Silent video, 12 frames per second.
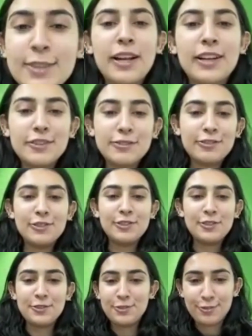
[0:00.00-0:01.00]
wonderful
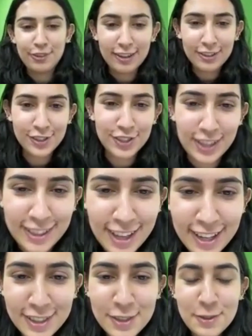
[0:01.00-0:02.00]
to know, Akshay.
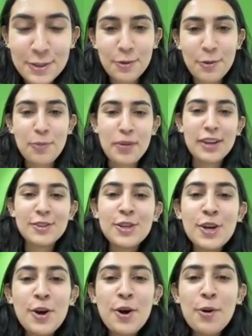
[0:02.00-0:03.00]
Thank you so much.
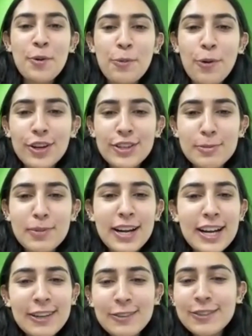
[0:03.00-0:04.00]
What
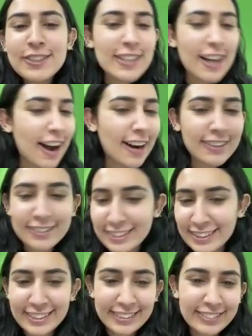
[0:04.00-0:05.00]
about
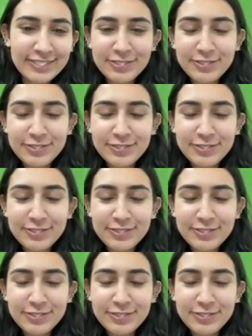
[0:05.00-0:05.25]
Arti?